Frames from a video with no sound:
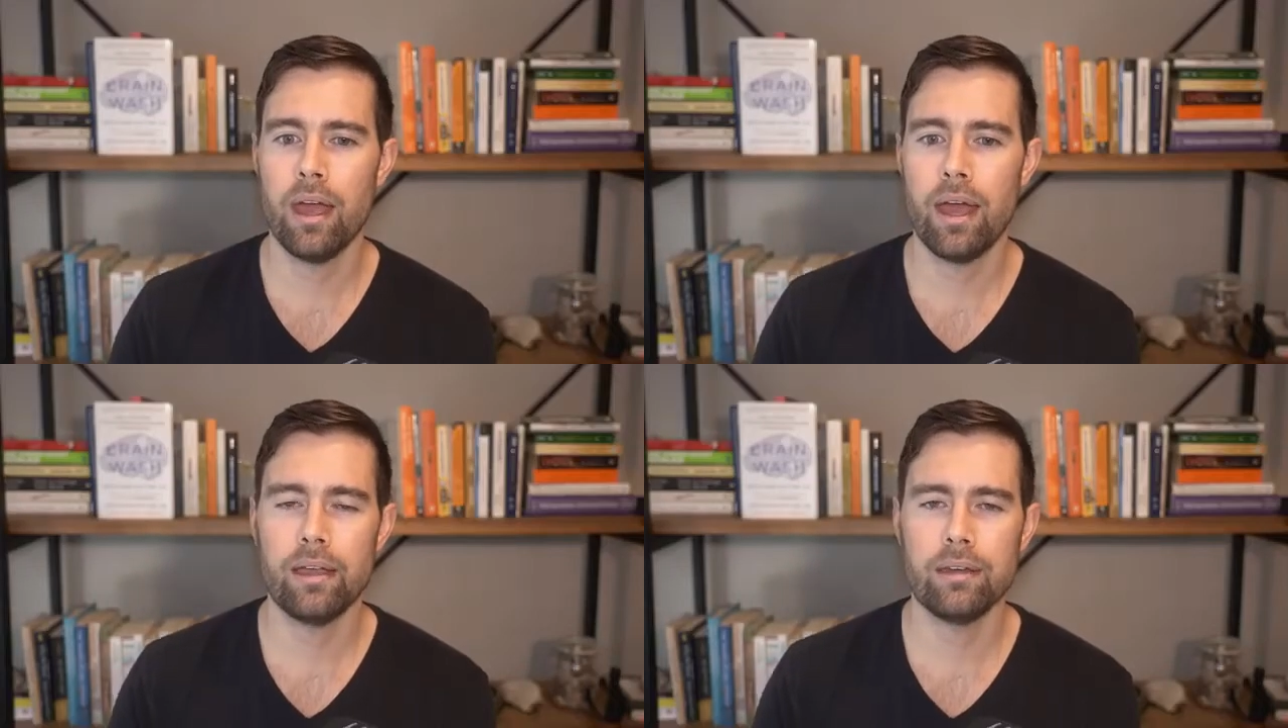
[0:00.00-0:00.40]

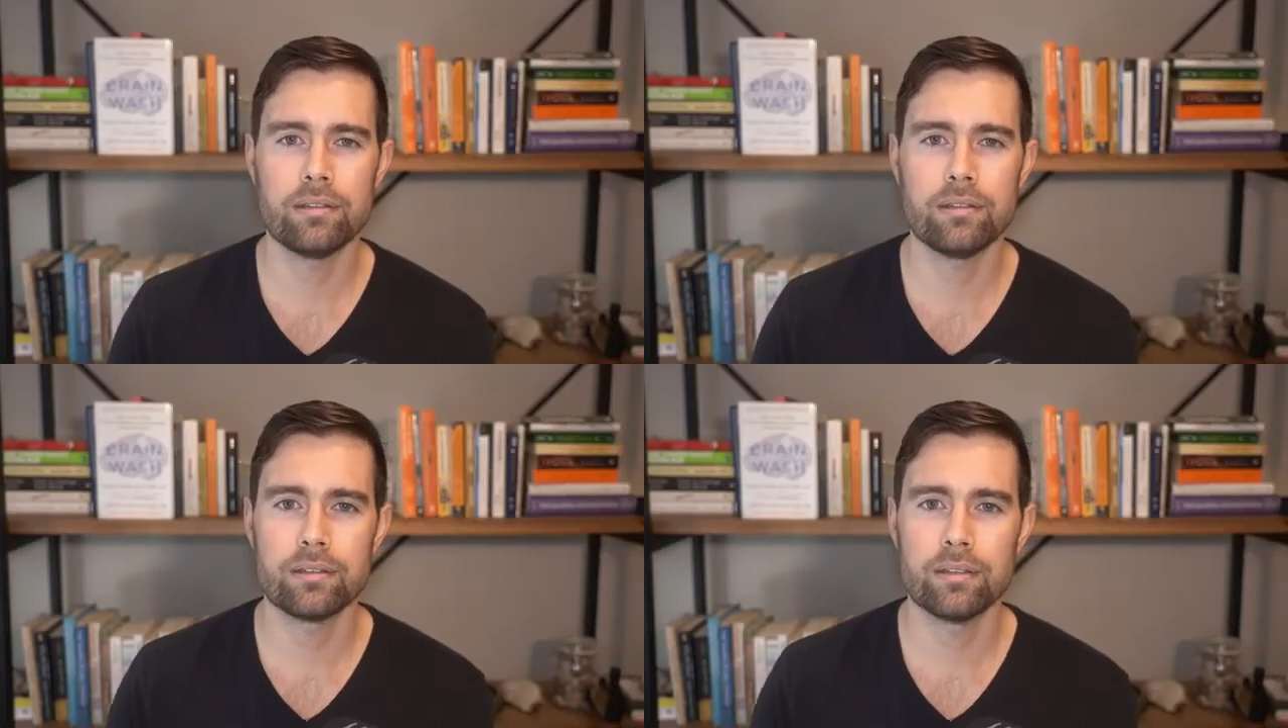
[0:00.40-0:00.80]

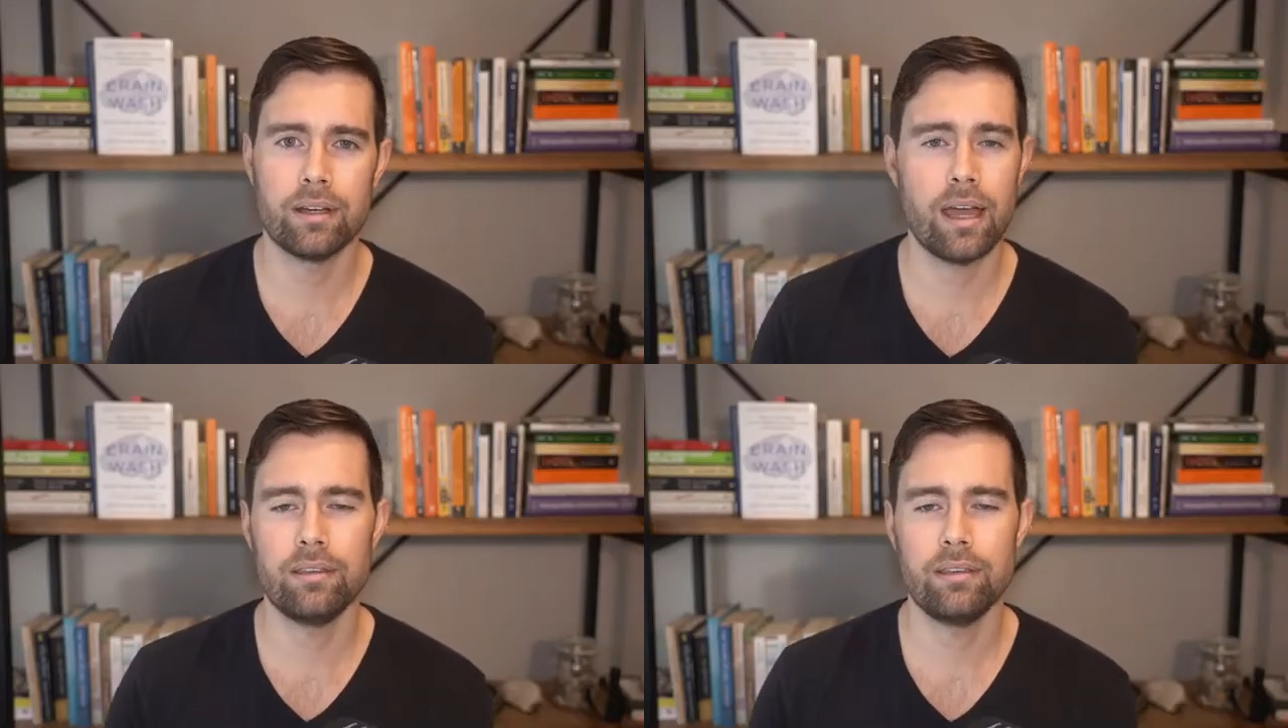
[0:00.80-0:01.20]
And
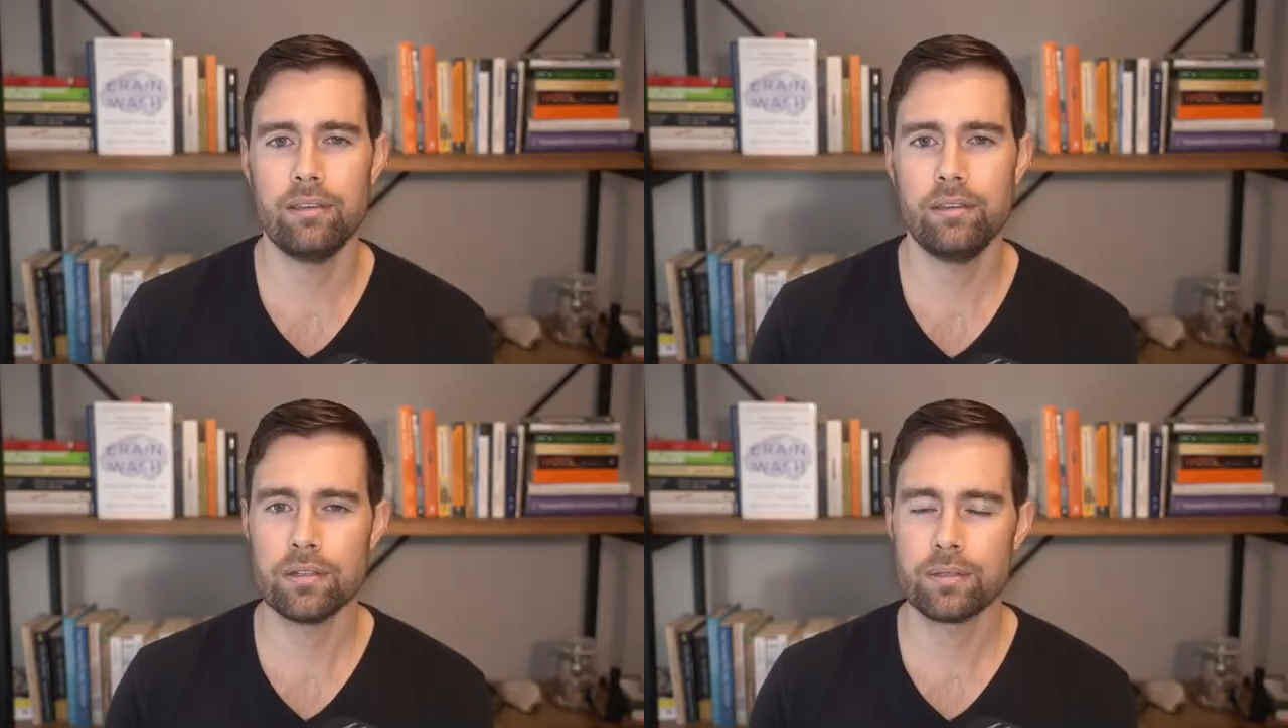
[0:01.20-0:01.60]
again,
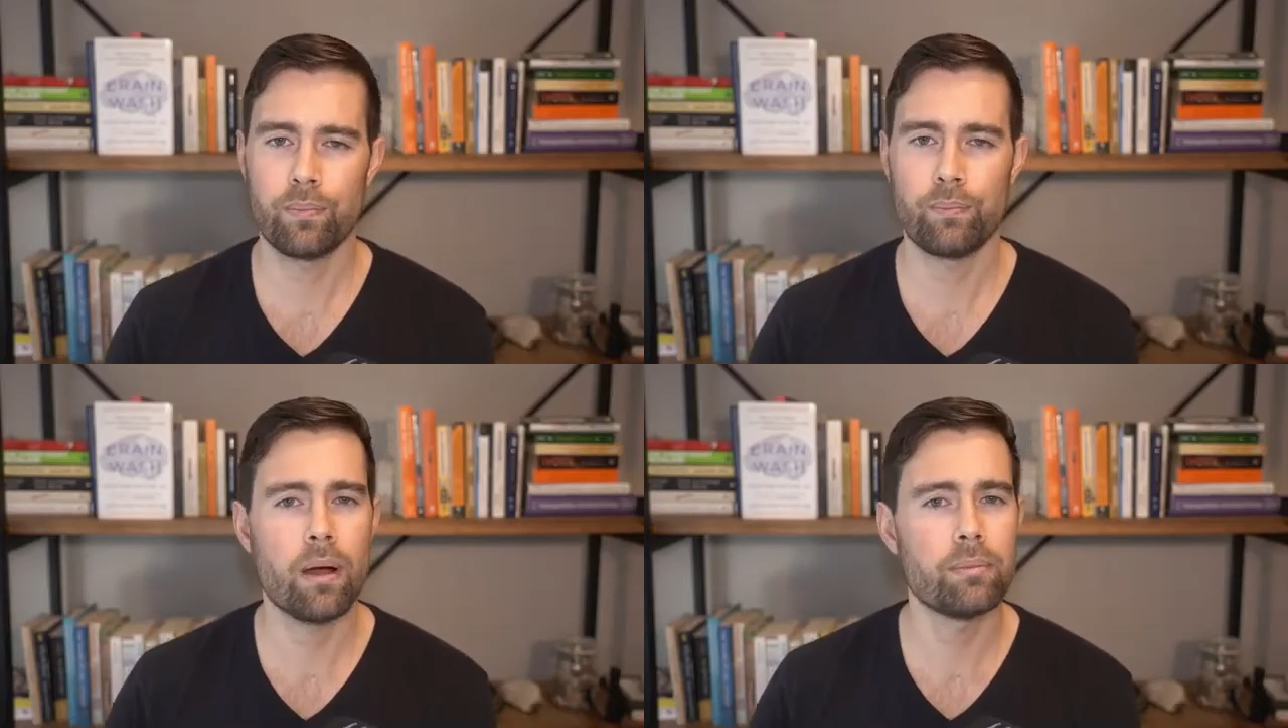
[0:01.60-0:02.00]
this
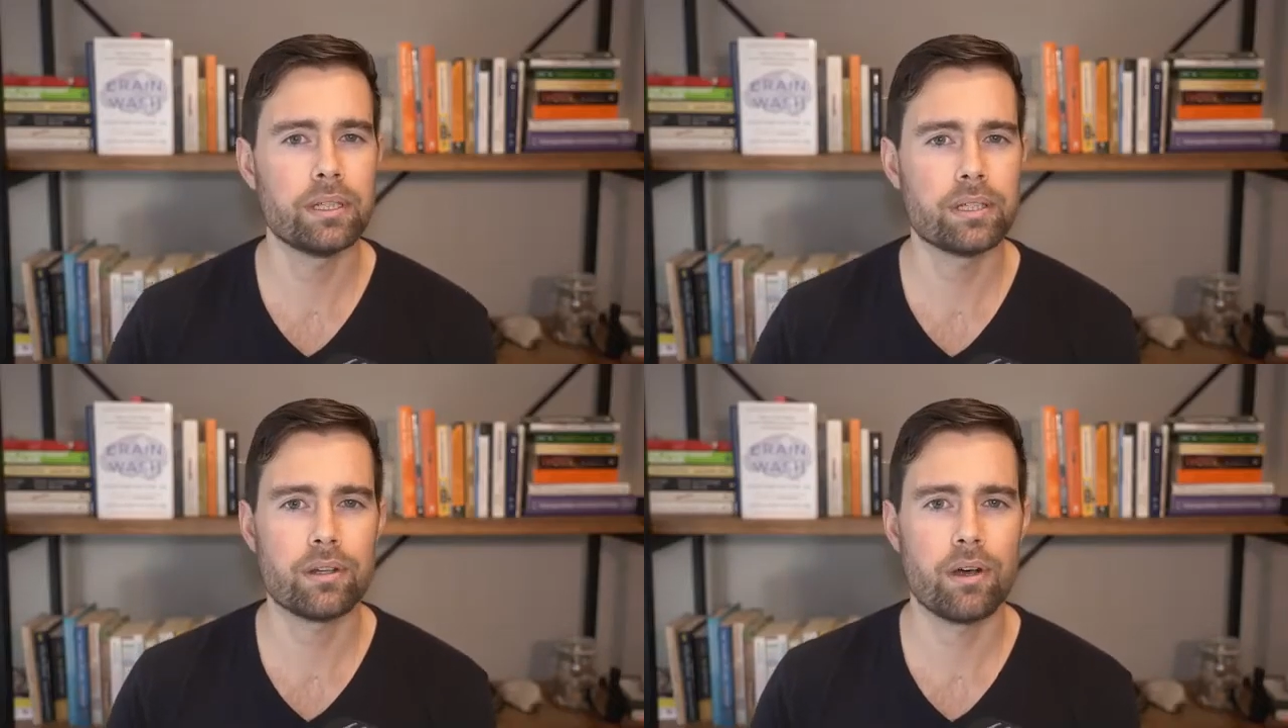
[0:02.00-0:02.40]
probably
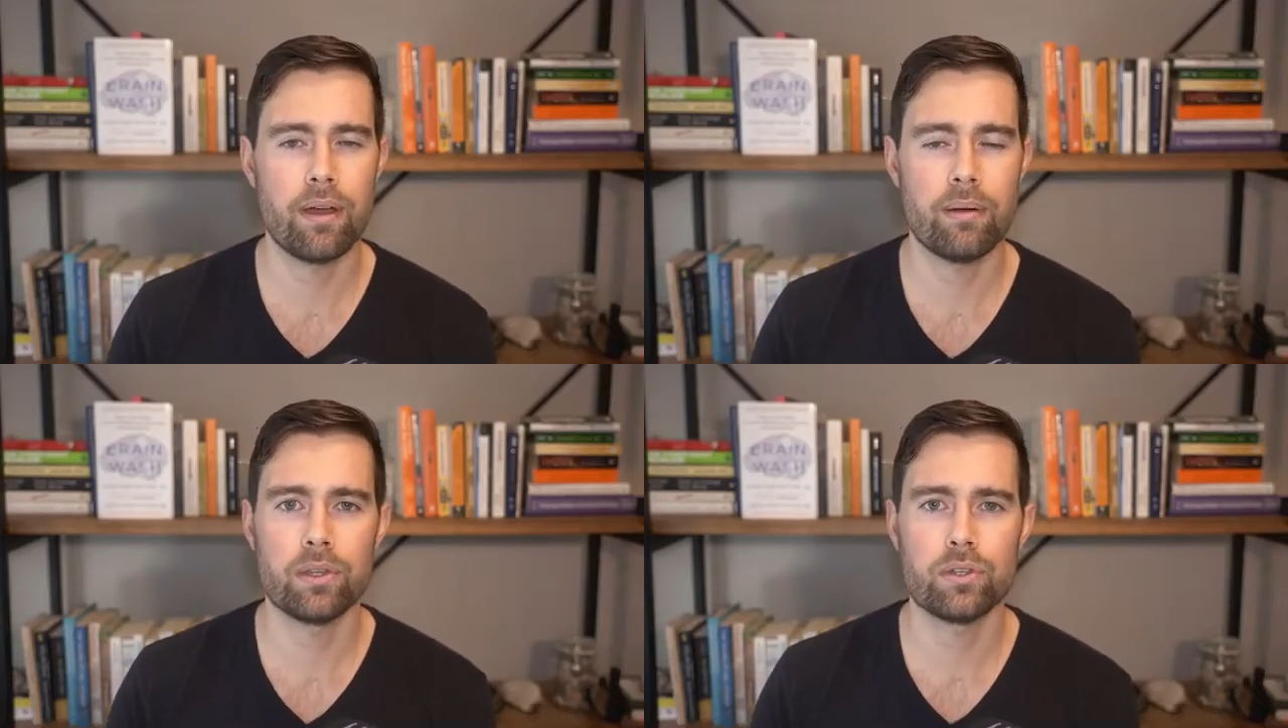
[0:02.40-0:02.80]
isn't all
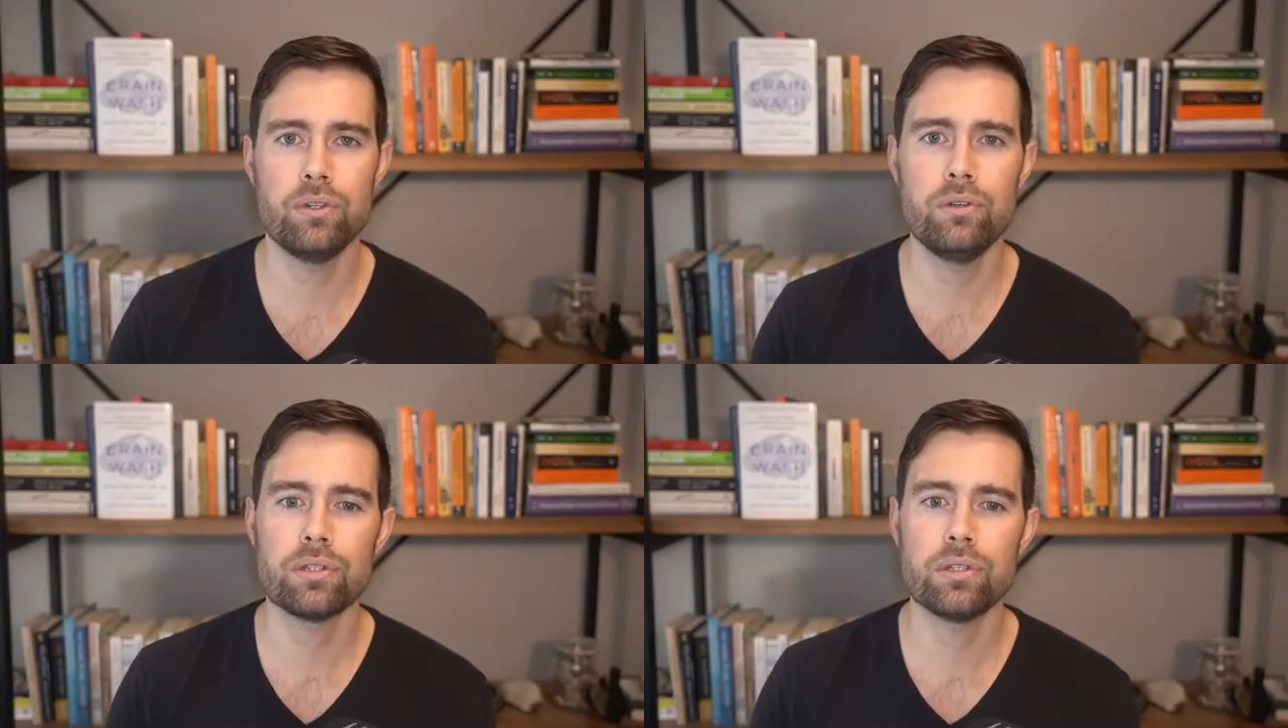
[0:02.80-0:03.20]
that much
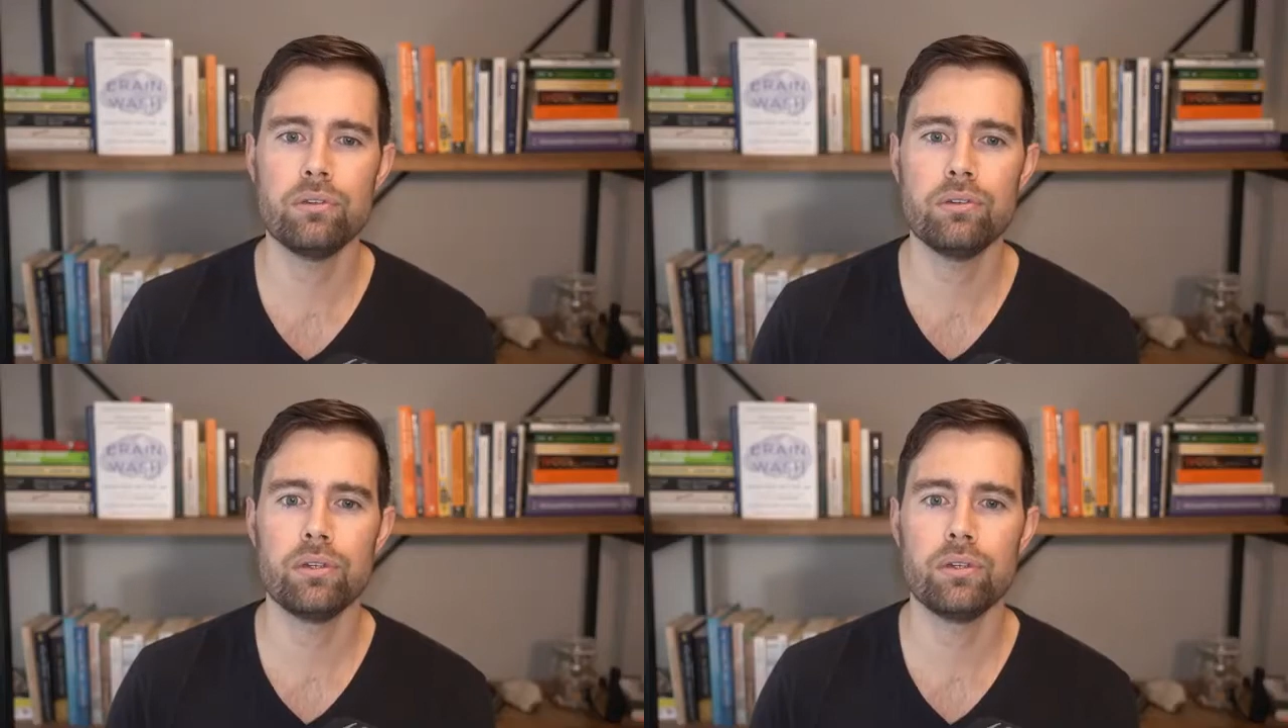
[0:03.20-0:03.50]
news to you.